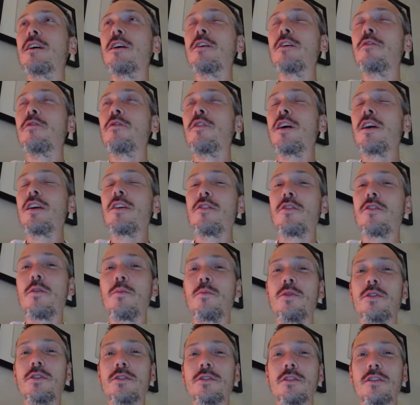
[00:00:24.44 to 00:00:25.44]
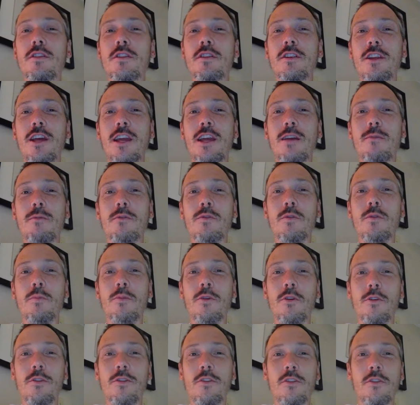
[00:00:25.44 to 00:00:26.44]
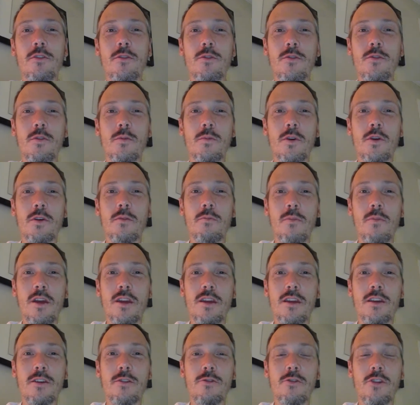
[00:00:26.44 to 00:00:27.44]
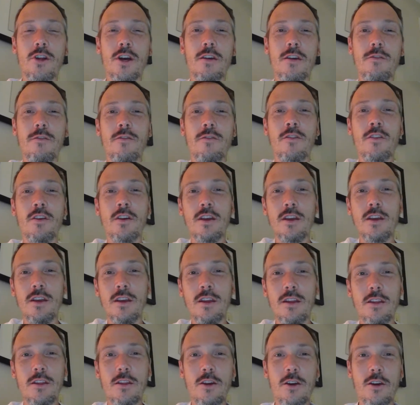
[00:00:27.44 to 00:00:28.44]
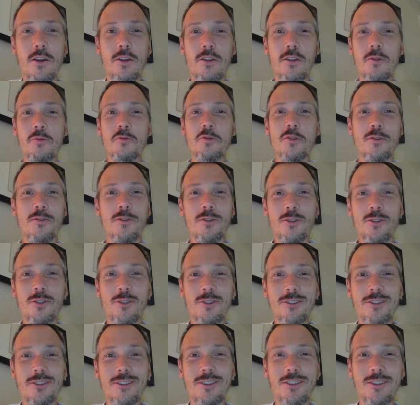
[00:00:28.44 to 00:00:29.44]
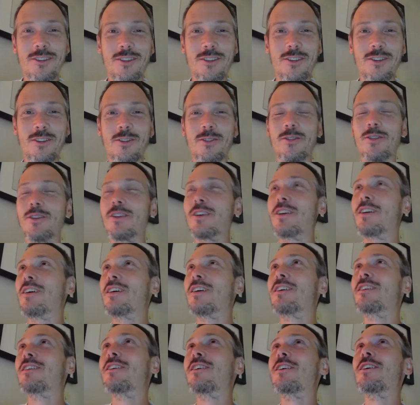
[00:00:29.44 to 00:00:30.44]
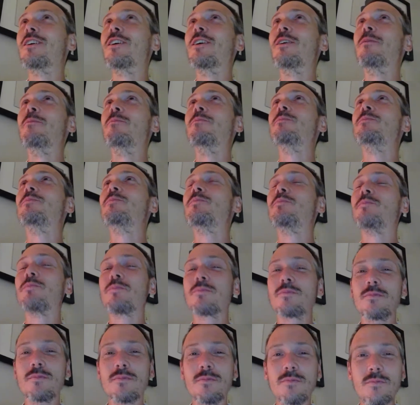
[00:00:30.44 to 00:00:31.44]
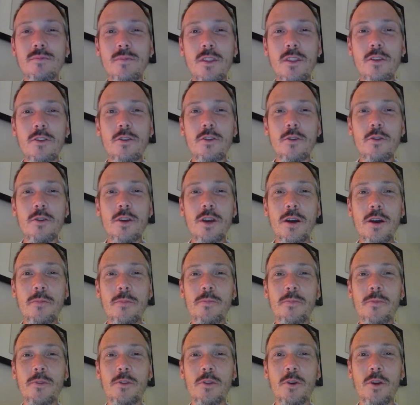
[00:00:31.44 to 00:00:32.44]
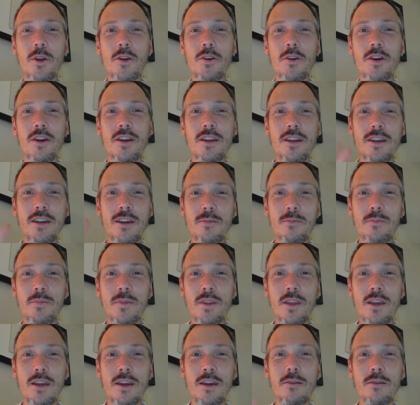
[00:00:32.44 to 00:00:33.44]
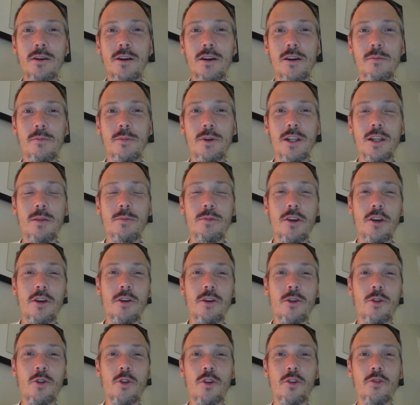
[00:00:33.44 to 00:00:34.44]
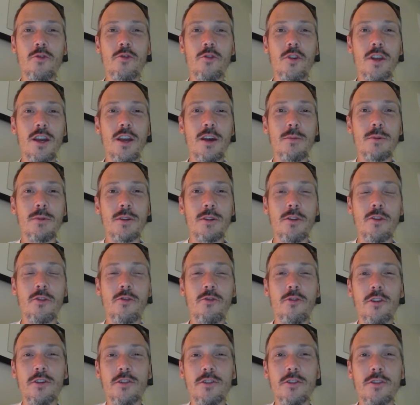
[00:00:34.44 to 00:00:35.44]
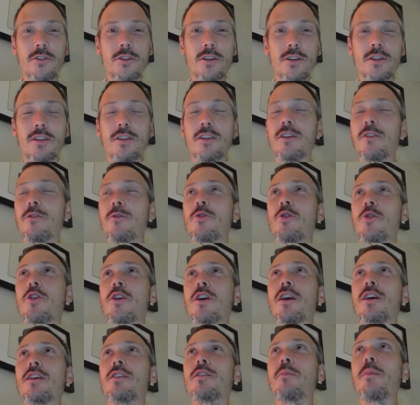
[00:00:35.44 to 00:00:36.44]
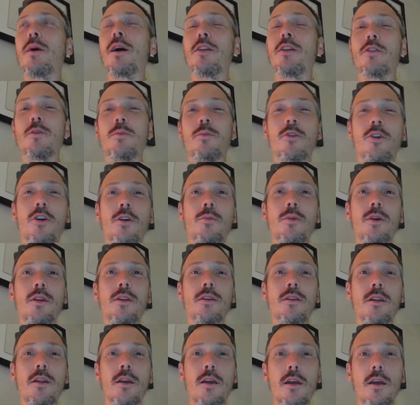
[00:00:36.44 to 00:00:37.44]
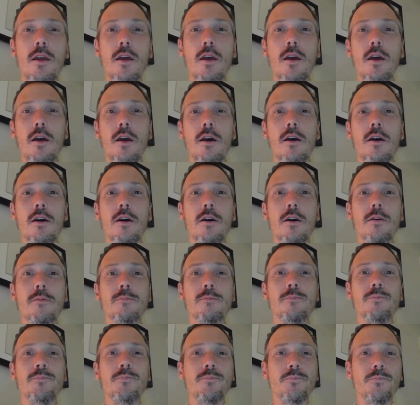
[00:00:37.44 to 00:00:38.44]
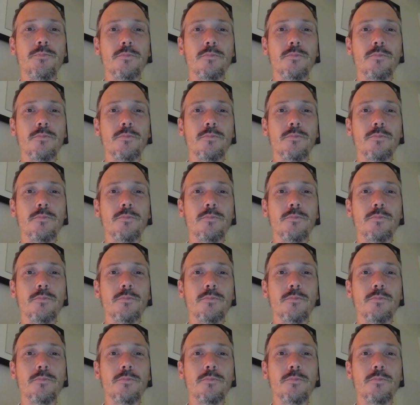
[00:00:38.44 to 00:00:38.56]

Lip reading: a face to put to the name of the person who's making your life so difficult. Um, so here I am. My name's Aaron Gentry. I'm an instructor at UGA in the math department. Um,